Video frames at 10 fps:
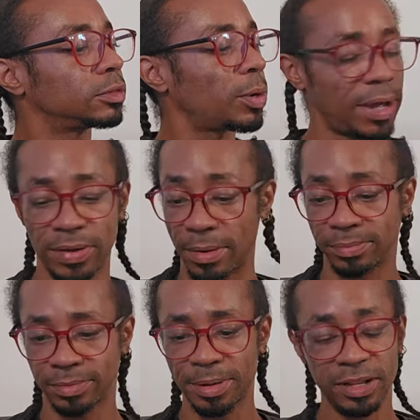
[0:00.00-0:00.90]
Okay, yeah,
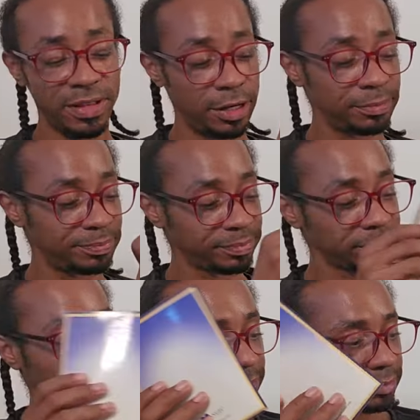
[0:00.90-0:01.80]
I'm gonna leave it there.
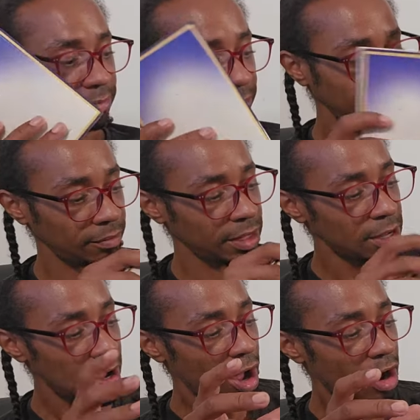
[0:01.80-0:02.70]

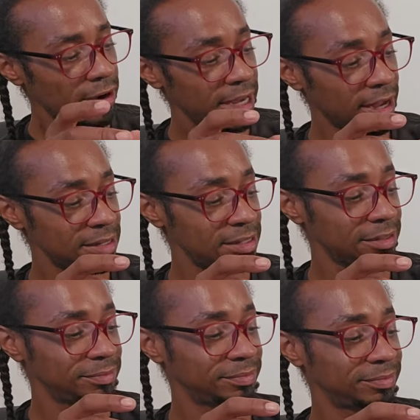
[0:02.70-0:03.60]
All right,
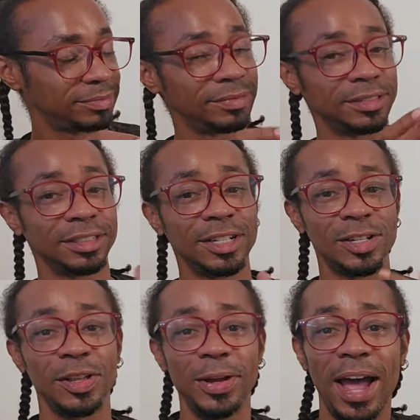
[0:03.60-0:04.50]
guys.
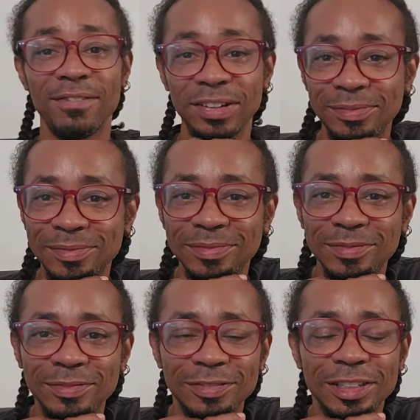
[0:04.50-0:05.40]
So there you have it.
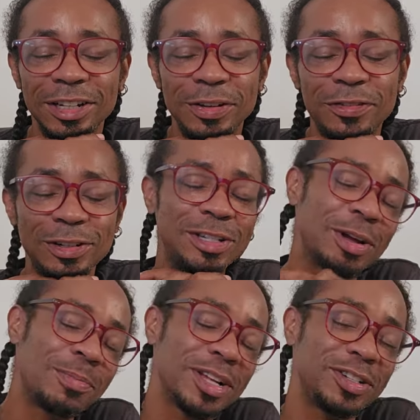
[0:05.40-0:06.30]
Thank you for
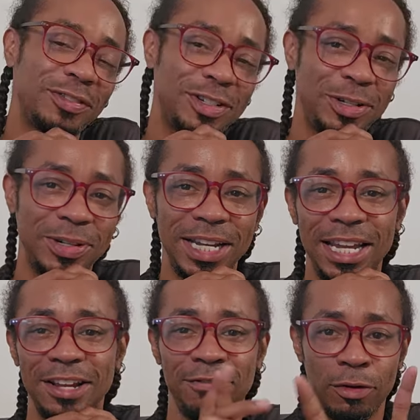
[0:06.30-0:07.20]
so much for tuning
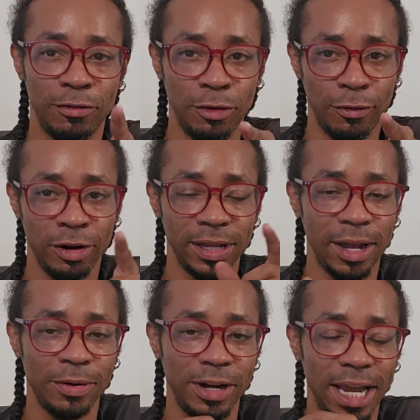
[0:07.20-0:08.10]
in. four four four on the
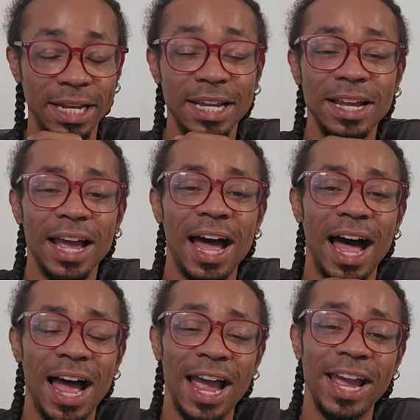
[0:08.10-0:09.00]
counter again.
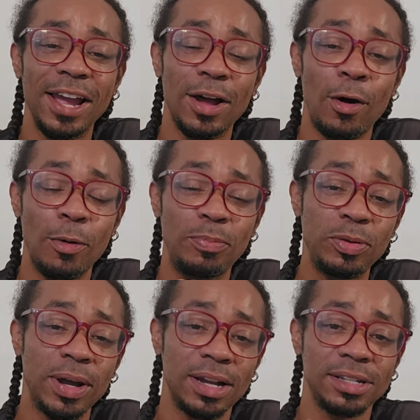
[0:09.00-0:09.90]
I hope
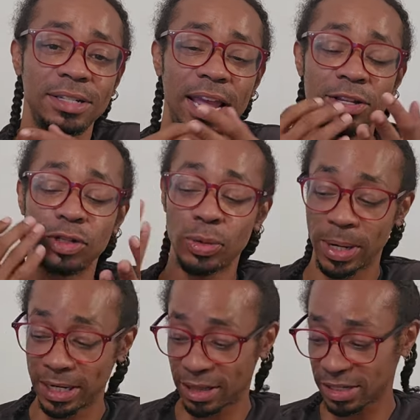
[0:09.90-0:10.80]
you guys
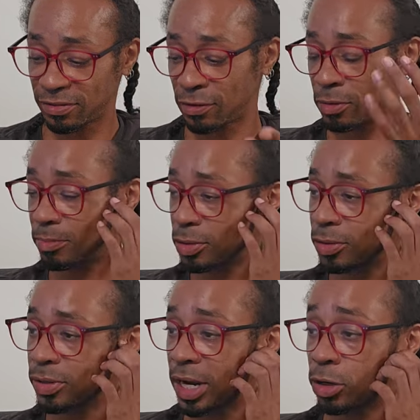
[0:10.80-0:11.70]
enjoyed this full
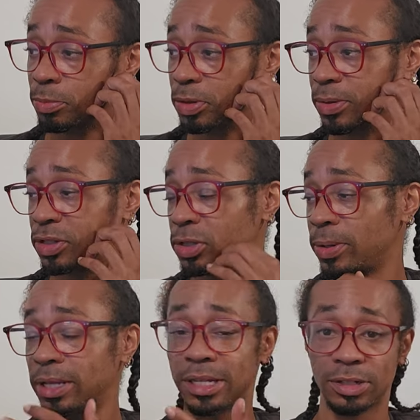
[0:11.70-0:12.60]
moon. I hope you
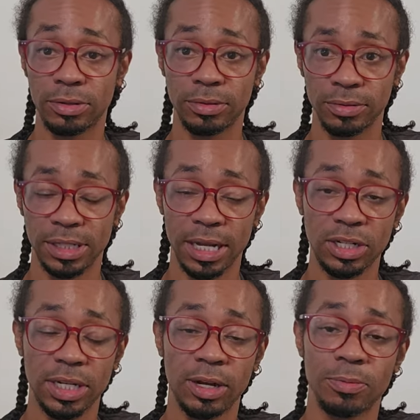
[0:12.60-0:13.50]
enjoyed this
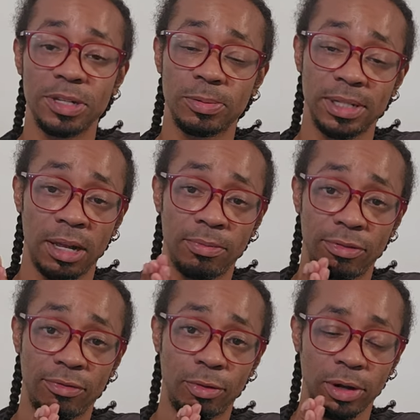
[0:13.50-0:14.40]
session. I hope this was
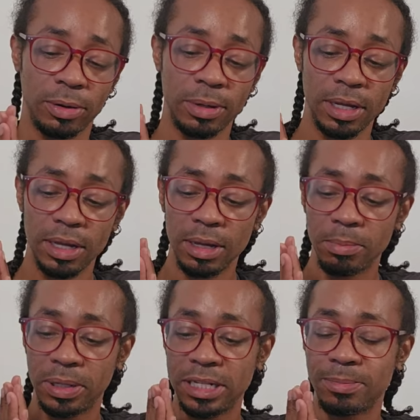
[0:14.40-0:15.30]
helpful for you.
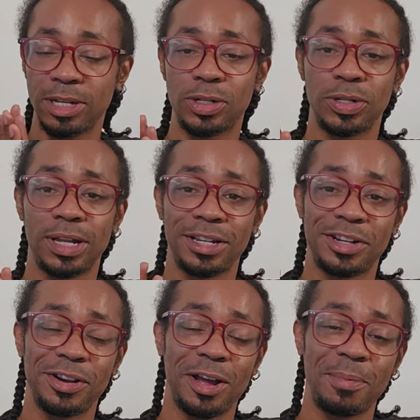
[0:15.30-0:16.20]
Please make sure to like,
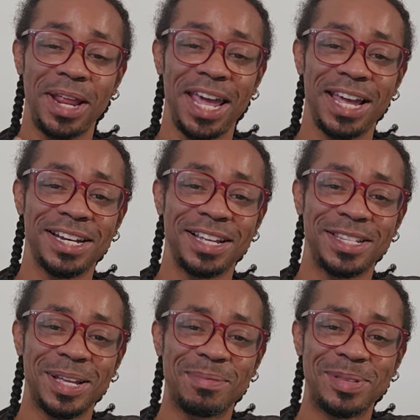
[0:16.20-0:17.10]
share, comment, and
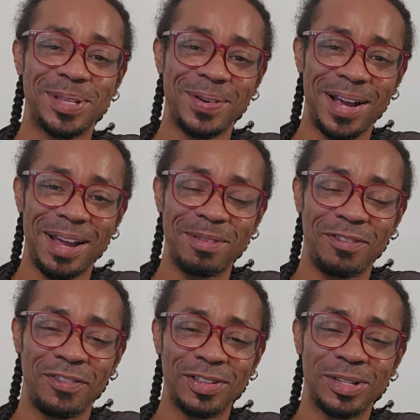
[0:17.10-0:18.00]
subscribe if
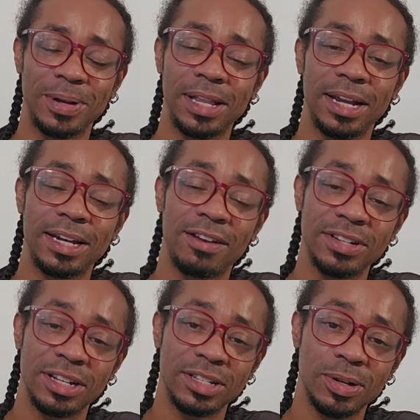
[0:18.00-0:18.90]
you feel so inclined and
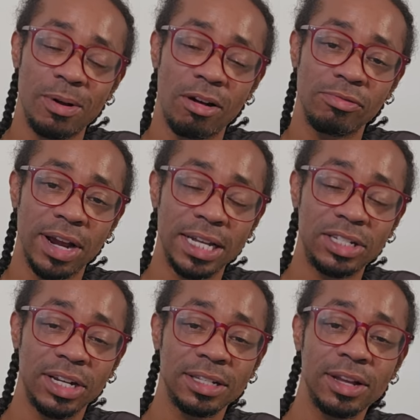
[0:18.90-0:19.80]
haven't done so already.
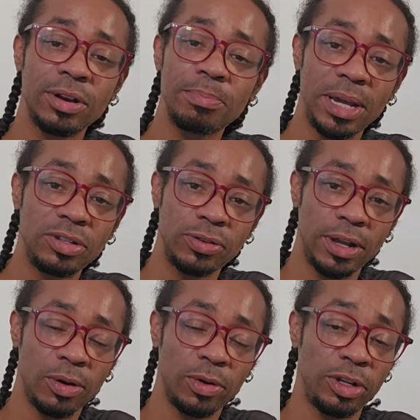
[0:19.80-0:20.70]
Check us out on
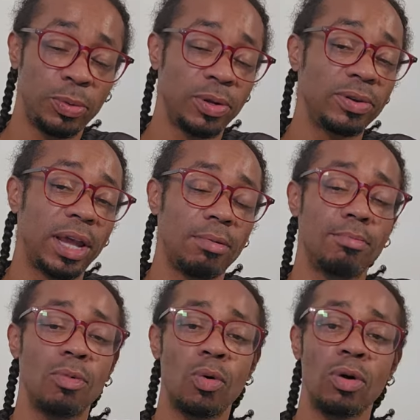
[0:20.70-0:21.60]
Patreon, where you will get
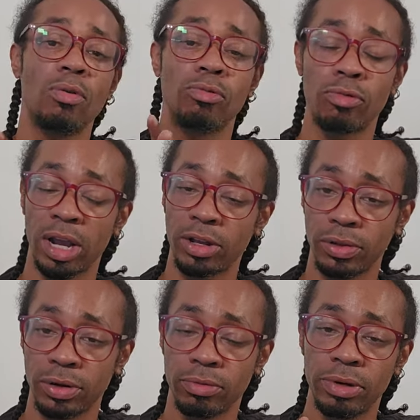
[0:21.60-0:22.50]
more
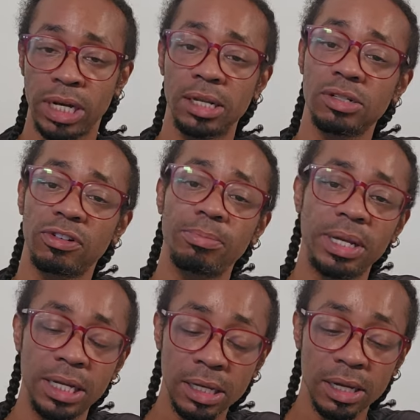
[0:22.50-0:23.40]
regular readings from
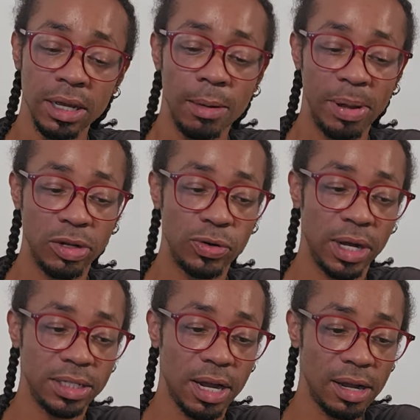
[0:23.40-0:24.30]
me.
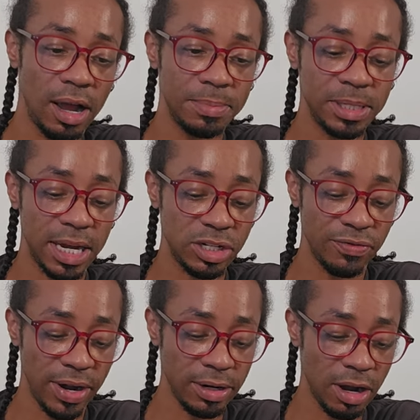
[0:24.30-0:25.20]
Patreon.com slash
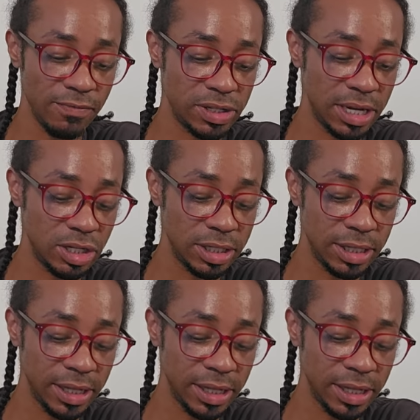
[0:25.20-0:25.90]
Divine Conversations. The